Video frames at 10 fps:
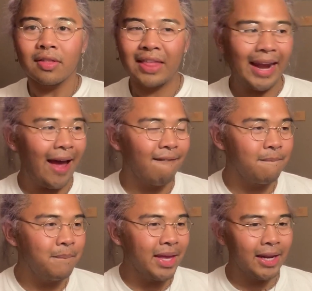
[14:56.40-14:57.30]
that
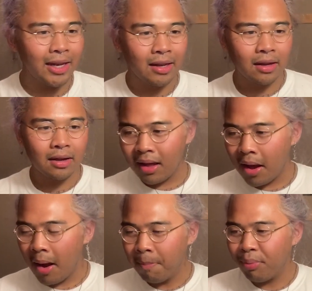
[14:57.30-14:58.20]
have been
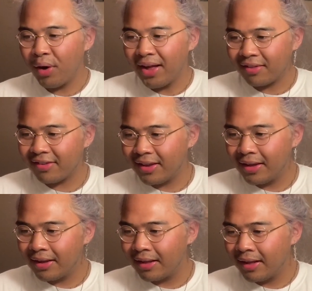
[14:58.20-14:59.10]
oppressed
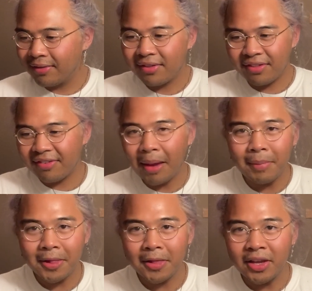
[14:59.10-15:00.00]

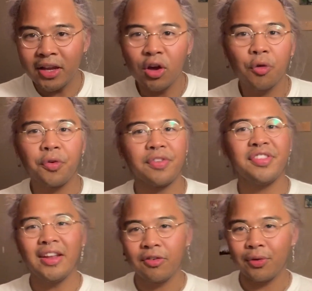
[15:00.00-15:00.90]
systemically for
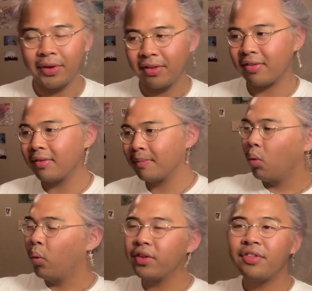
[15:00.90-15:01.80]
centuries.
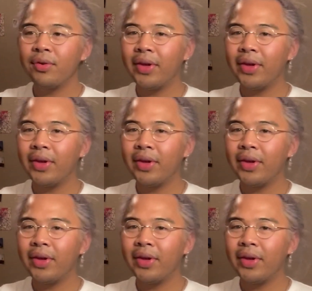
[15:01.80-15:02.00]
Once you